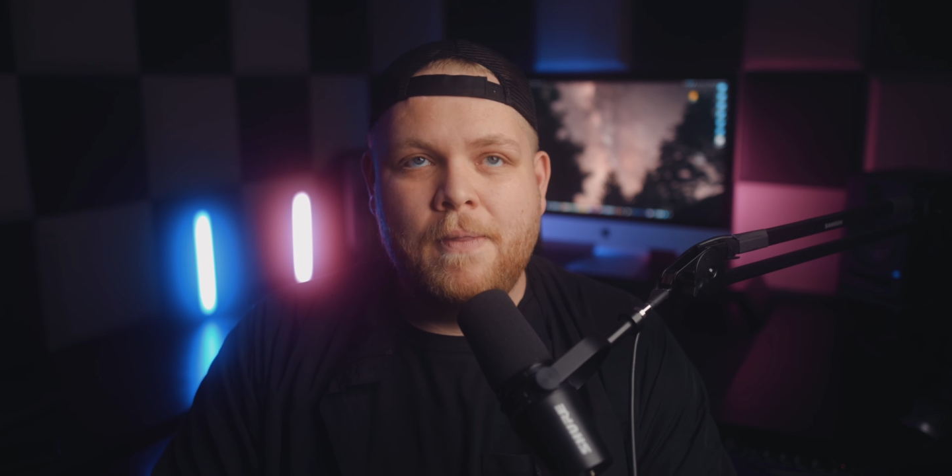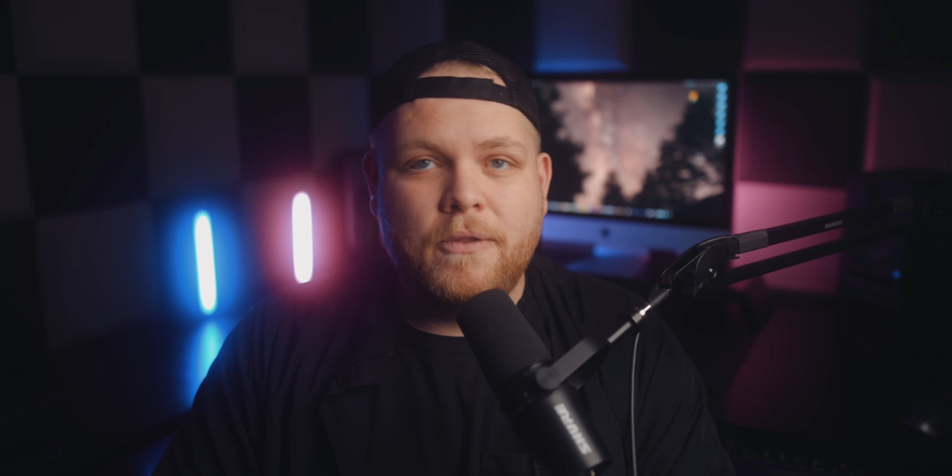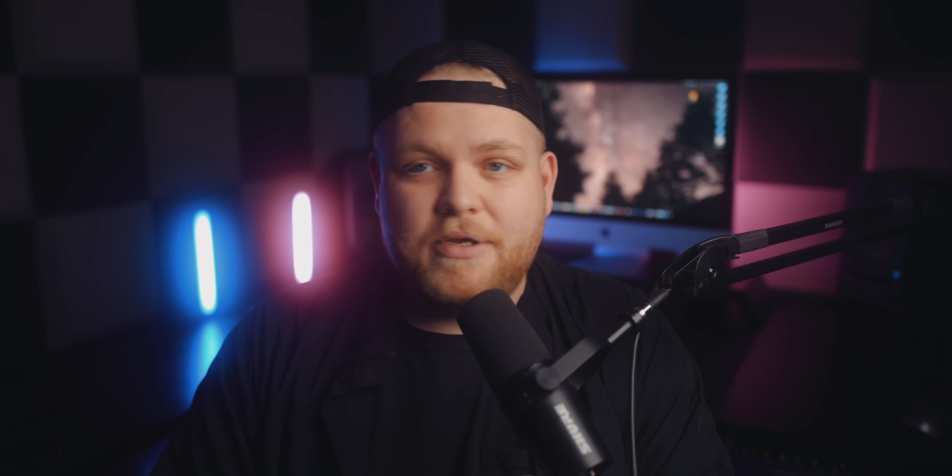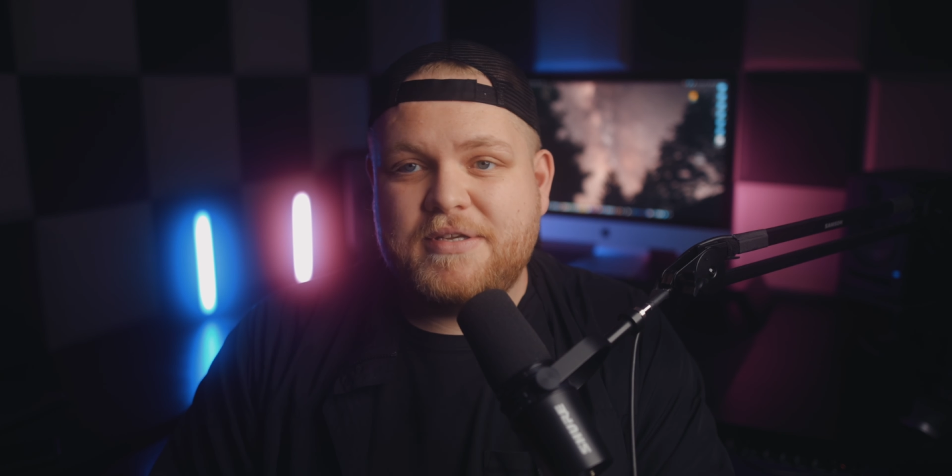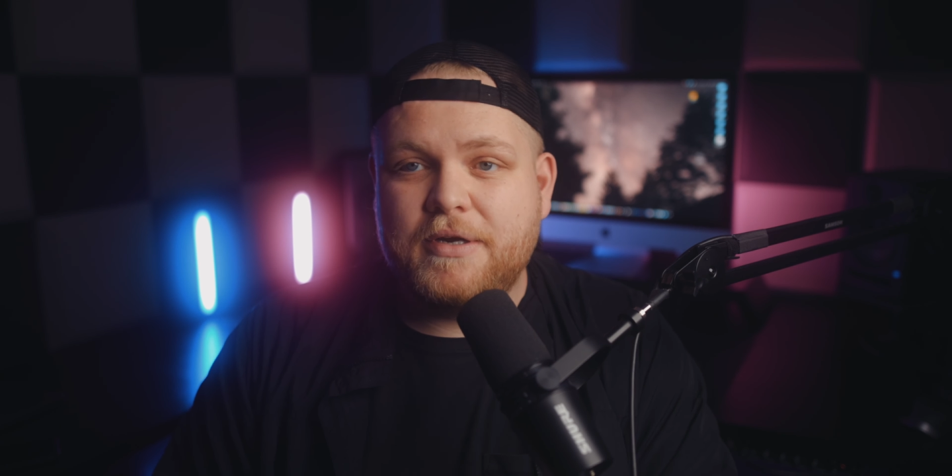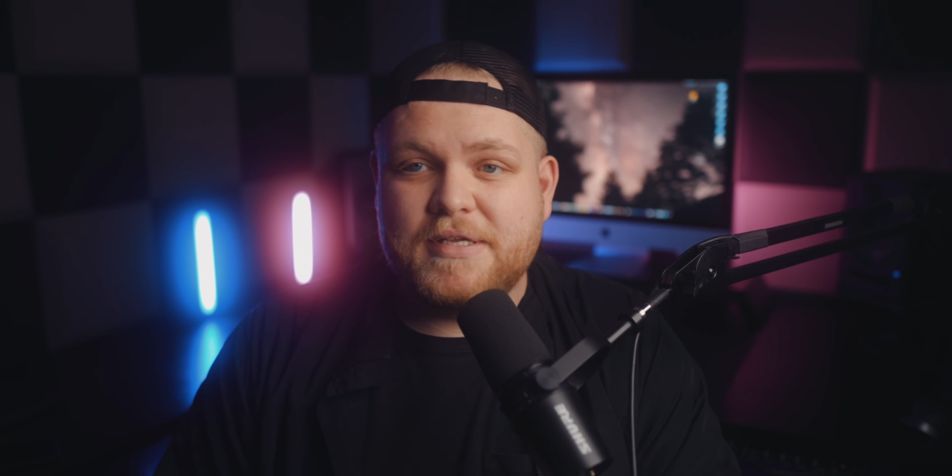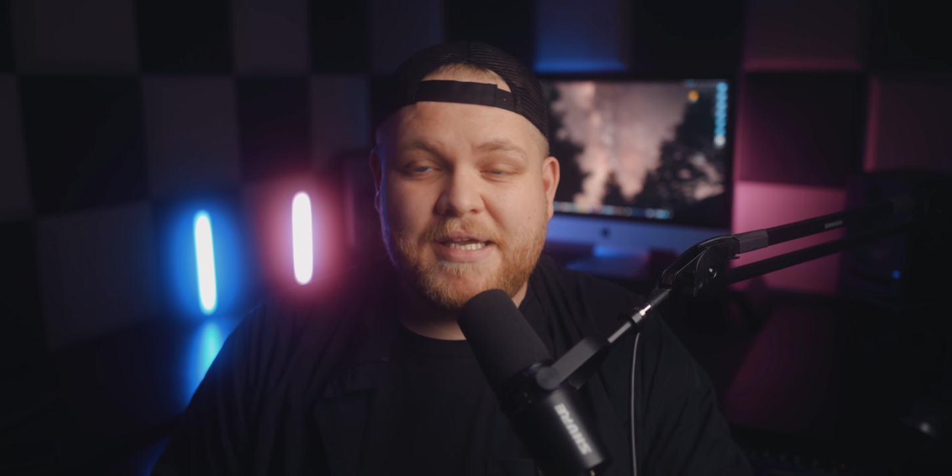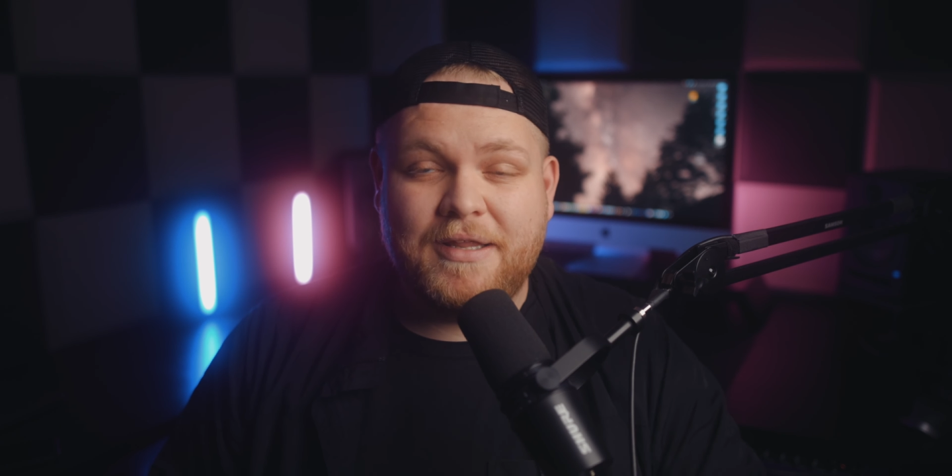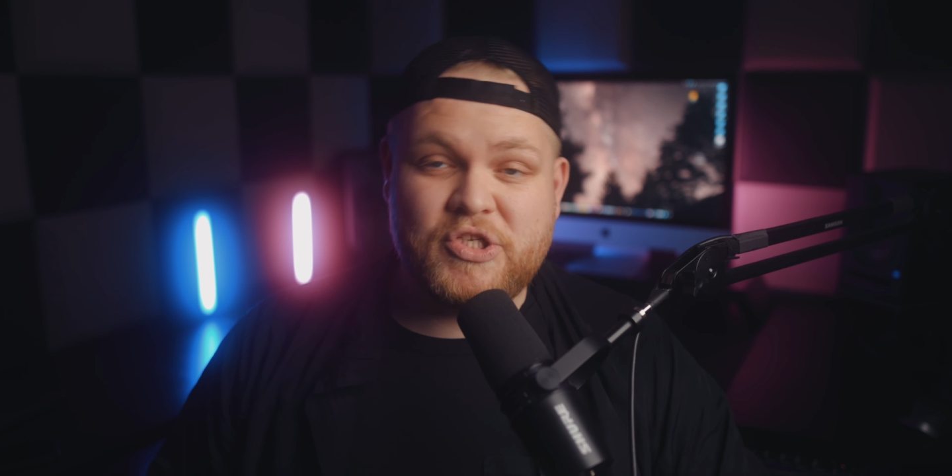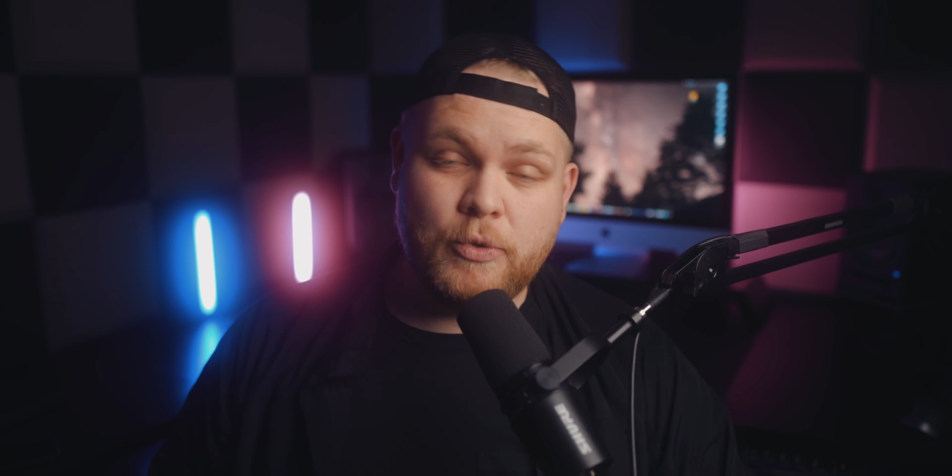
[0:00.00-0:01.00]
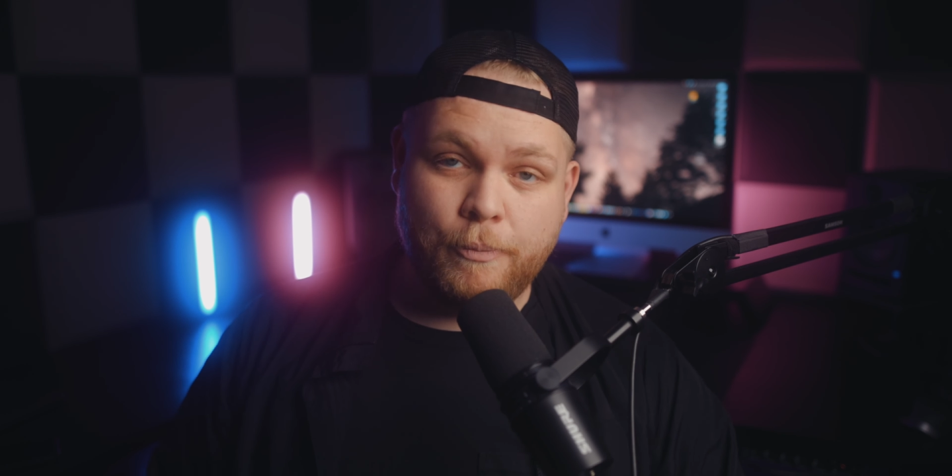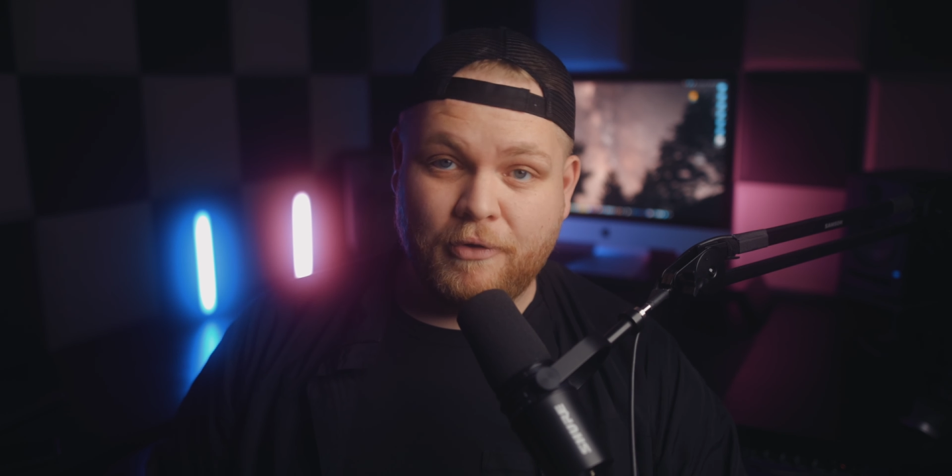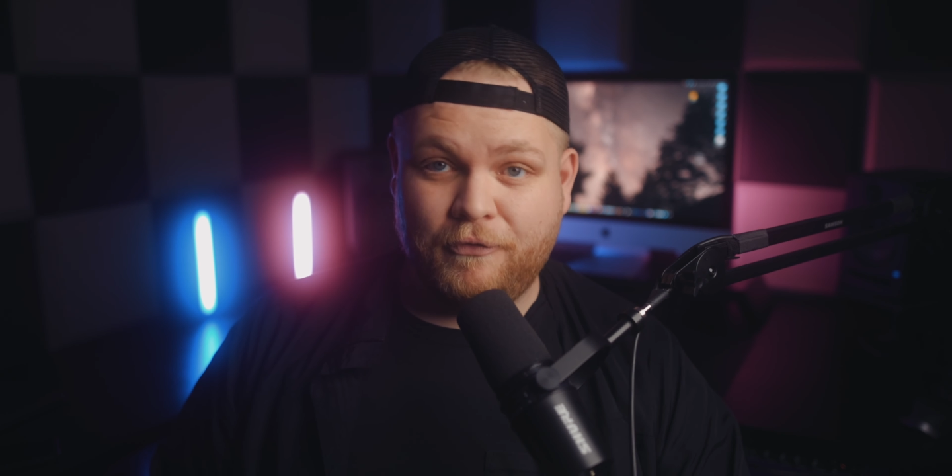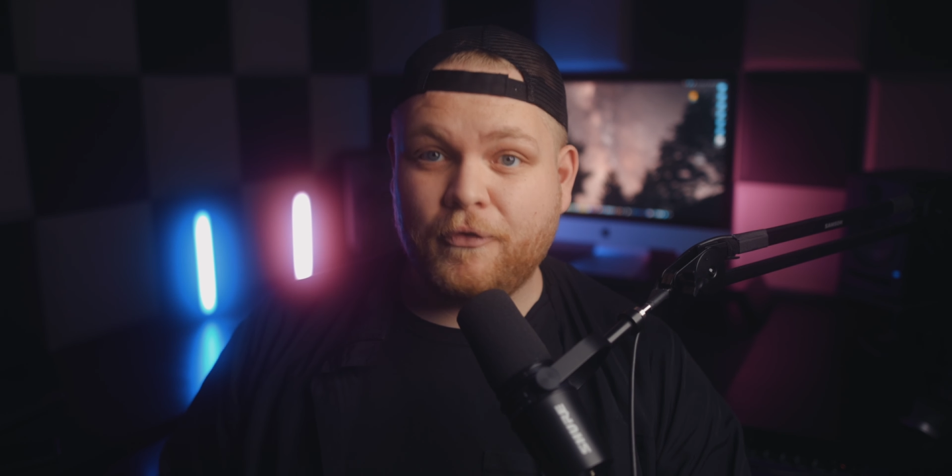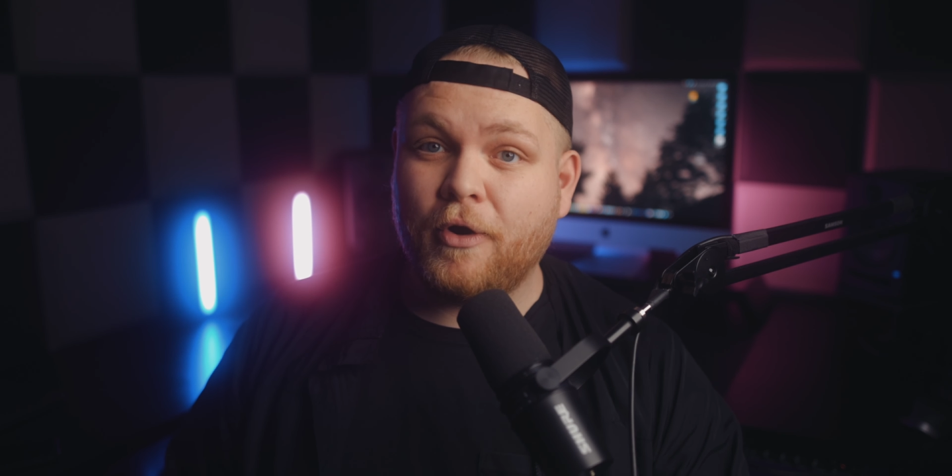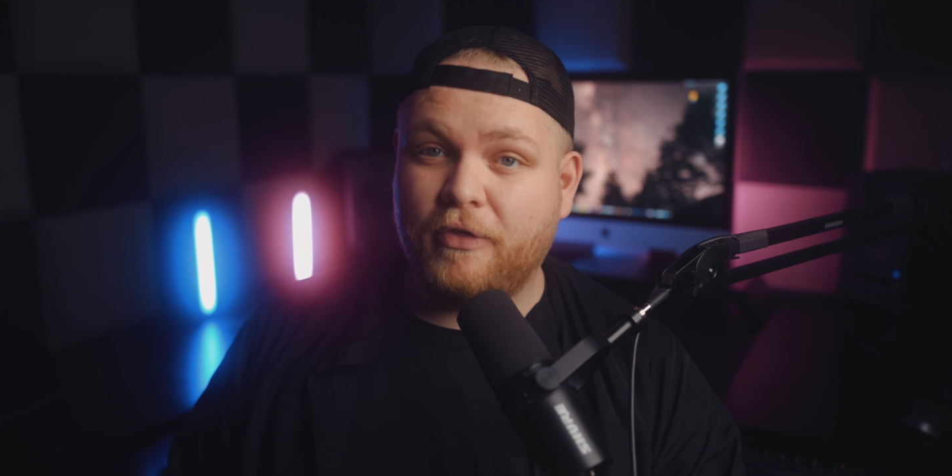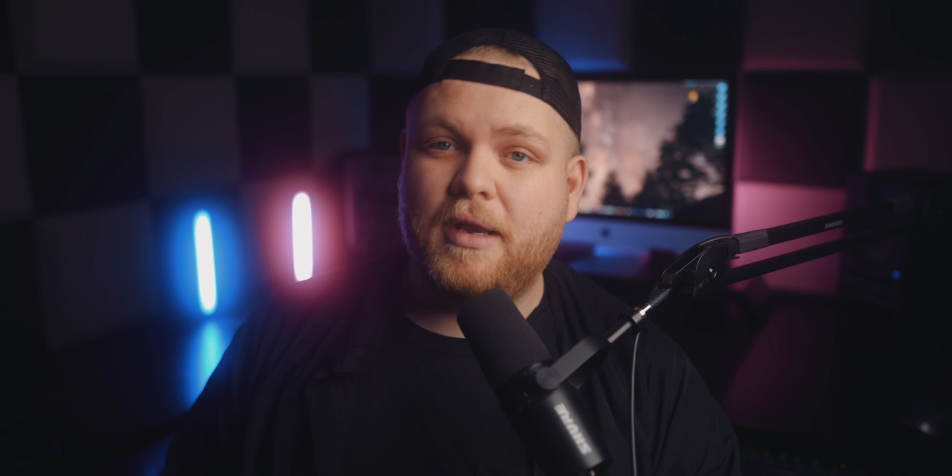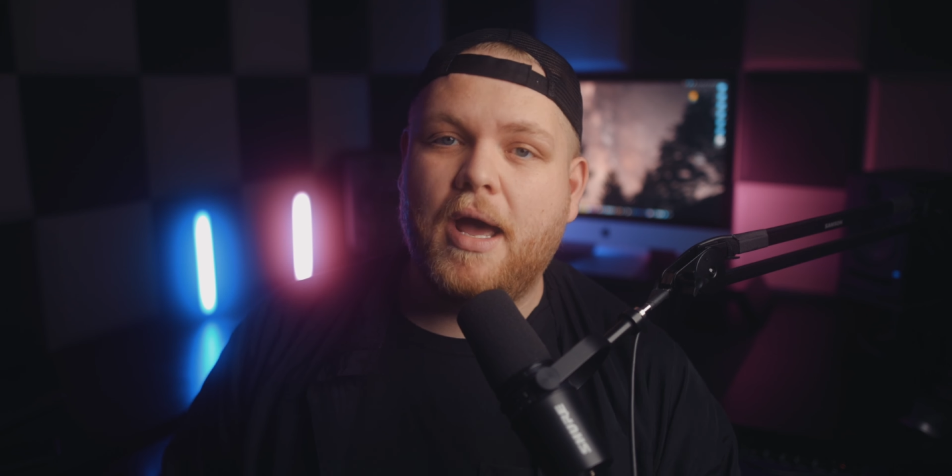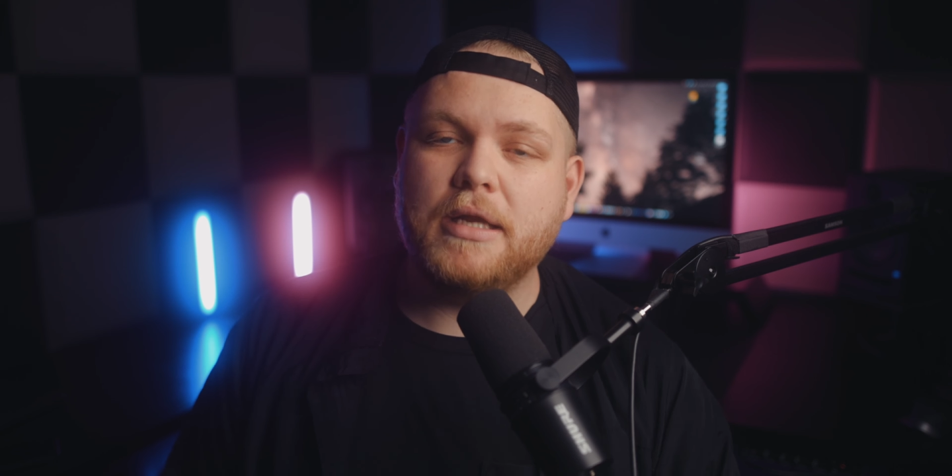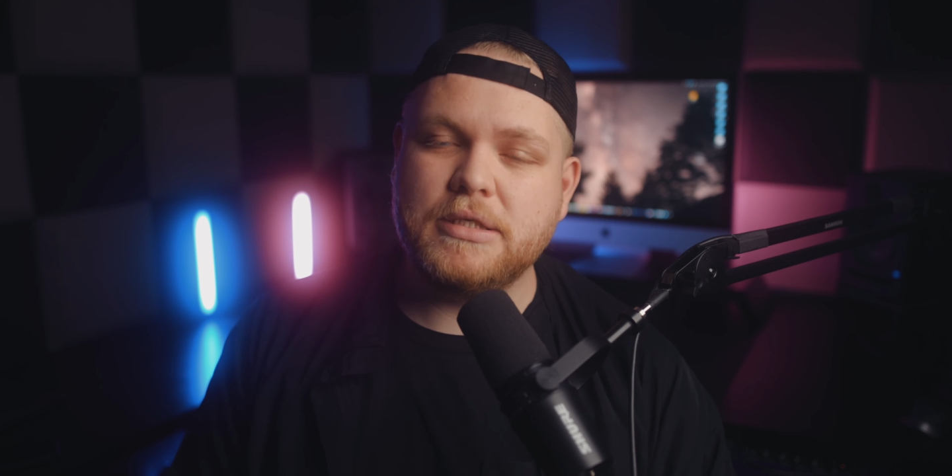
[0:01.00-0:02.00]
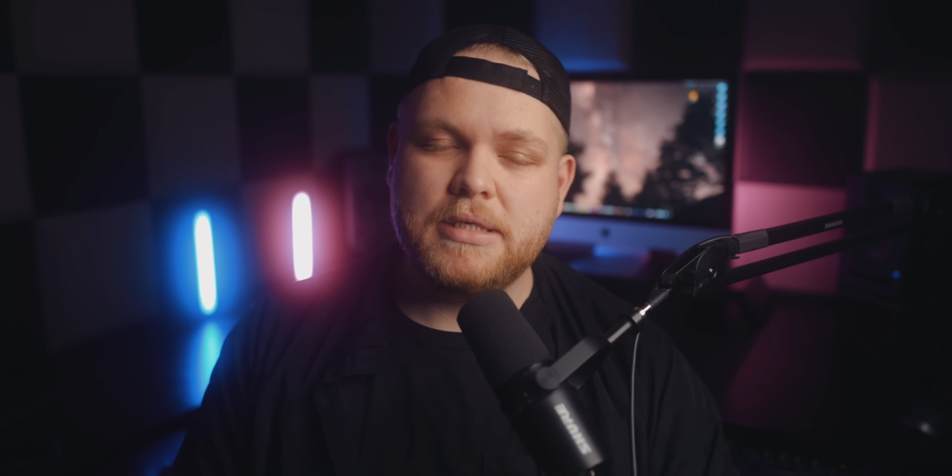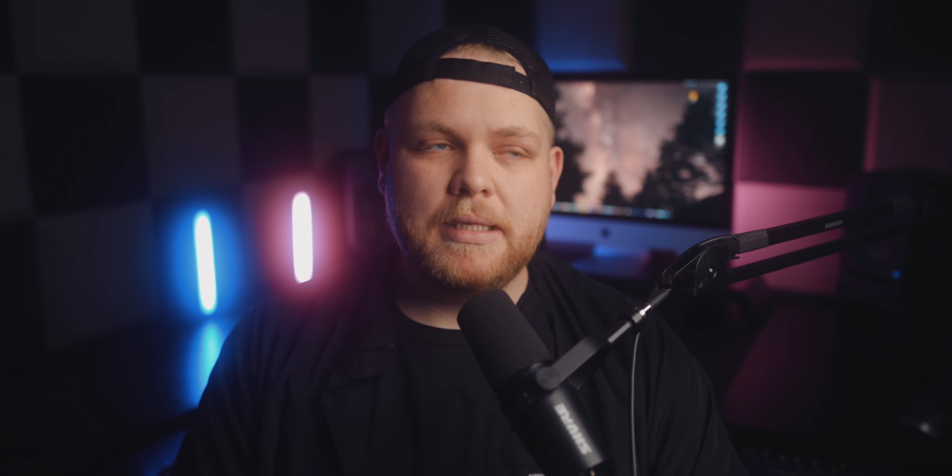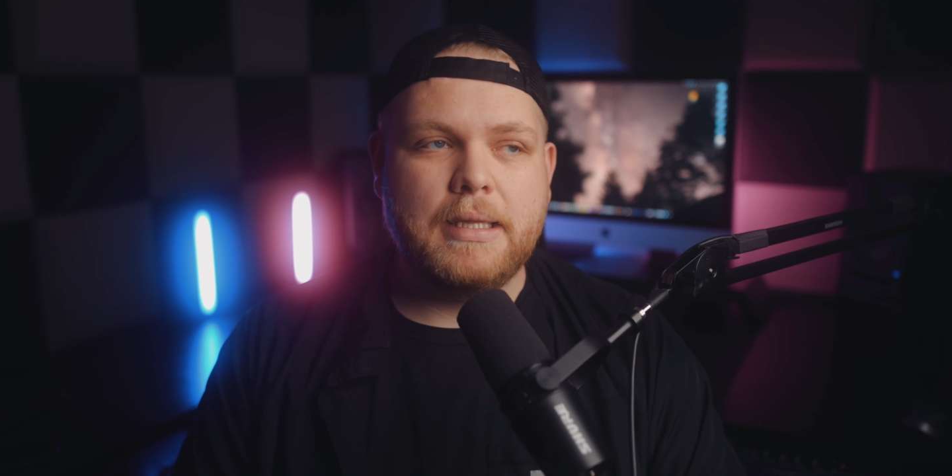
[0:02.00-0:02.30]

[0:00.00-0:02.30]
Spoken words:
you can sit here and say that you prefer the notch.